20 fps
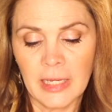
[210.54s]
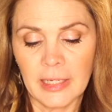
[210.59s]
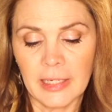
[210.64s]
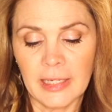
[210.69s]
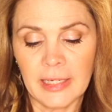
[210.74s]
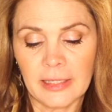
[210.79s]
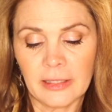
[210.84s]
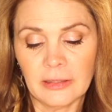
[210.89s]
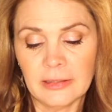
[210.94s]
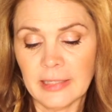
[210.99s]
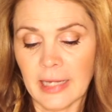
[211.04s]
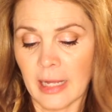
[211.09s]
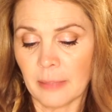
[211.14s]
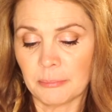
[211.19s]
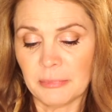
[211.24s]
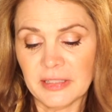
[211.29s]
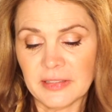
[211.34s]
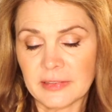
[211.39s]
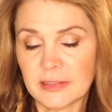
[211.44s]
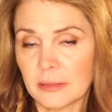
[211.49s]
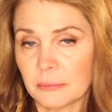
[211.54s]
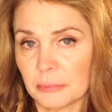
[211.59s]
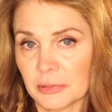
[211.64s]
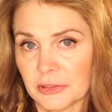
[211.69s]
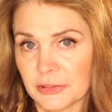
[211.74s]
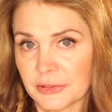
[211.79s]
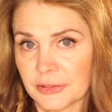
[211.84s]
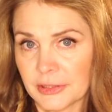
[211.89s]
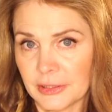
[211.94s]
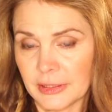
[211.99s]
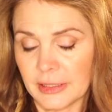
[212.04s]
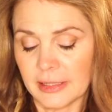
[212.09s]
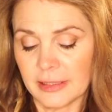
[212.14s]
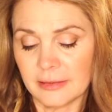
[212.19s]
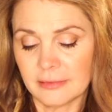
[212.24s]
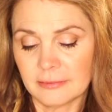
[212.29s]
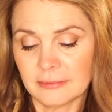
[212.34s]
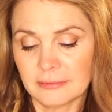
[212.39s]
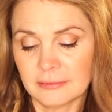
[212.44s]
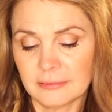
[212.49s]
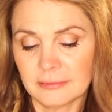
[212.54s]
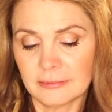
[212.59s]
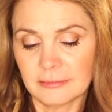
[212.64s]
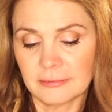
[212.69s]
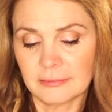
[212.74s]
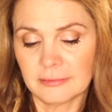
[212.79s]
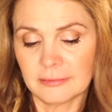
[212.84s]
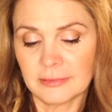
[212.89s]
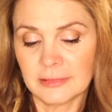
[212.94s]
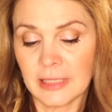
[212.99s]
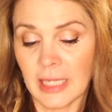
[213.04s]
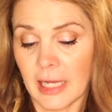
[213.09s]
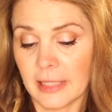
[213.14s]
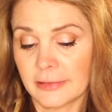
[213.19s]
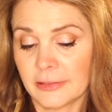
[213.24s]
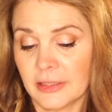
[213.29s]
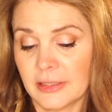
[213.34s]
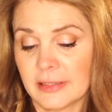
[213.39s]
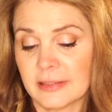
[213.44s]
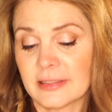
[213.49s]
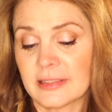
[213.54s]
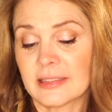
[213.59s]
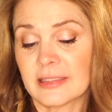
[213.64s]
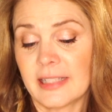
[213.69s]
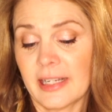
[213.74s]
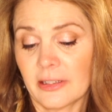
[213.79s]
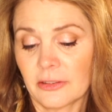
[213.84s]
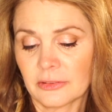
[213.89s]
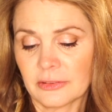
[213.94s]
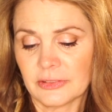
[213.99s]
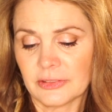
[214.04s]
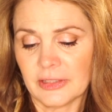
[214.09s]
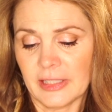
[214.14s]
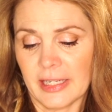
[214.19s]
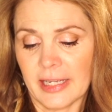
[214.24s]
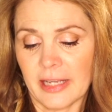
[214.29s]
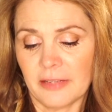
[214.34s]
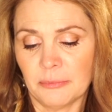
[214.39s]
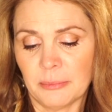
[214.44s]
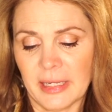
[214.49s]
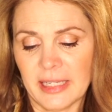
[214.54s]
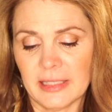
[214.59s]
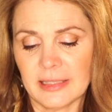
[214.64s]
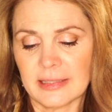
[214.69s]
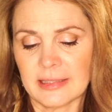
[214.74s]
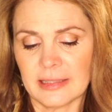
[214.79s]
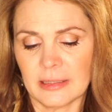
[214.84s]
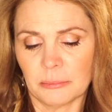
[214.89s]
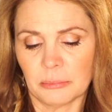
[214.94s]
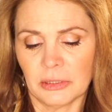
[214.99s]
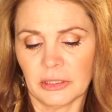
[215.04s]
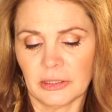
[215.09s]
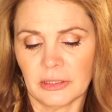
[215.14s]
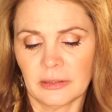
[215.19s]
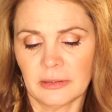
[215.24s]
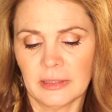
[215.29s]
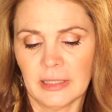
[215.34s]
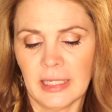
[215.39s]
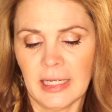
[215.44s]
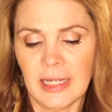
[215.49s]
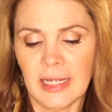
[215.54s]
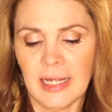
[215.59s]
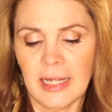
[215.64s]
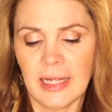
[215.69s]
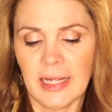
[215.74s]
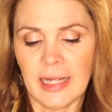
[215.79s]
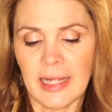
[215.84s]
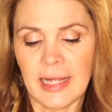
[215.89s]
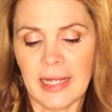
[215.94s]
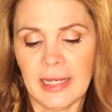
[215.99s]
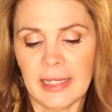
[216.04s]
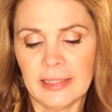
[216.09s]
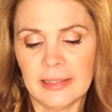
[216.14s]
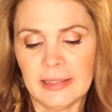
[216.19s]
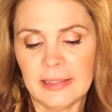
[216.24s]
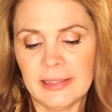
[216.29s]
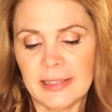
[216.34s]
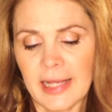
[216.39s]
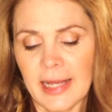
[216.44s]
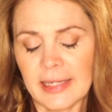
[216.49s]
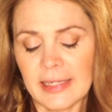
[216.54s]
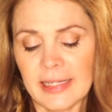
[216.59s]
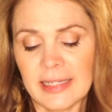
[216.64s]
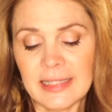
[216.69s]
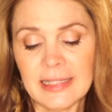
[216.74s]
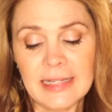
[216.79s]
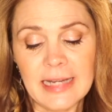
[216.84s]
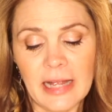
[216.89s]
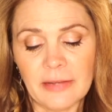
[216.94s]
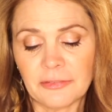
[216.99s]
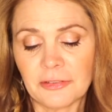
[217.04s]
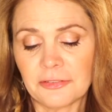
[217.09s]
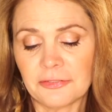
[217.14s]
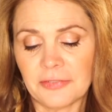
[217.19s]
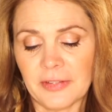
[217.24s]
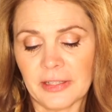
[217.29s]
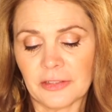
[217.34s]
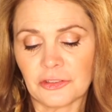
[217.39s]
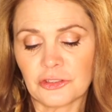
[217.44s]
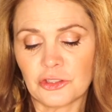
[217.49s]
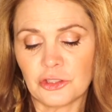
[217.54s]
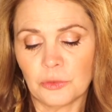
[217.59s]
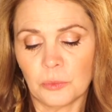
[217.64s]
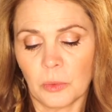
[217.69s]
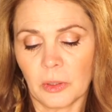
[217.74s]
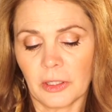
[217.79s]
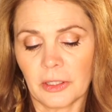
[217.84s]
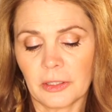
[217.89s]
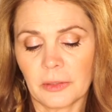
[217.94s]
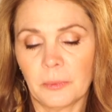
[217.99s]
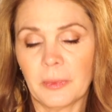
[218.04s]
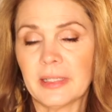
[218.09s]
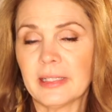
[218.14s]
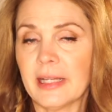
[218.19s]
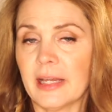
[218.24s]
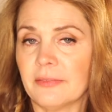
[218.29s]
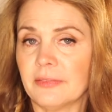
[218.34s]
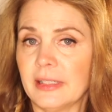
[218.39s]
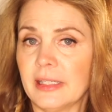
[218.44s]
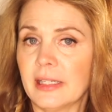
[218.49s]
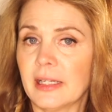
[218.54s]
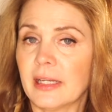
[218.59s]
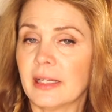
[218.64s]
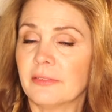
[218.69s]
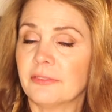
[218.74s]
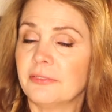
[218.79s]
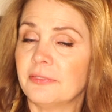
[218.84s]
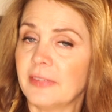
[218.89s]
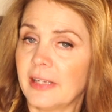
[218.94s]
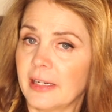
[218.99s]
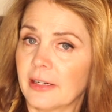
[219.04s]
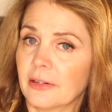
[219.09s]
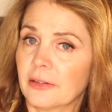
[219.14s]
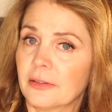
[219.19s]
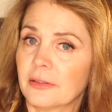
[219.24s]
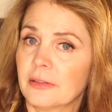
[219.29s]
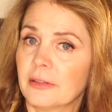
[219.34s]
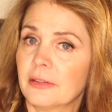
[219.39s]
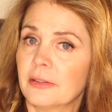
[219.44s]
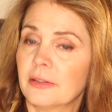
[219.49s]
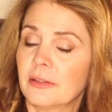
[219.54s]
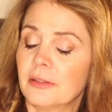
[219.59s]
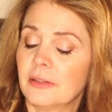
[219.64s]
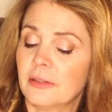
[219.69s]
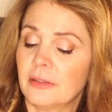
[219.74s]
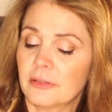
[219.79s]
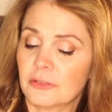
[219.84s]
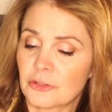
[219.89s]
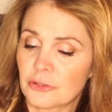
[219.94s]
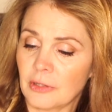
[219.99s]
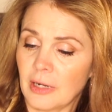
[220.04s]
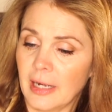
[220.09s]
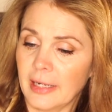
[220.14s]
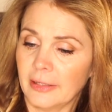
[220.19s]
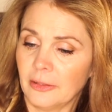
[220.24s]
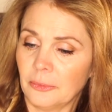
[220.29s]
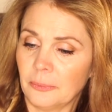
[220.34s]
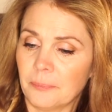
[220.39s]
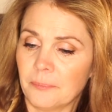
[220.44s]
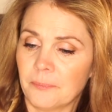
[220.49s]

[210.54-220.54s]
It could not be simpler, could it? God could scarcely have made it simpler. And yet it never fails to work when giving a fair trial.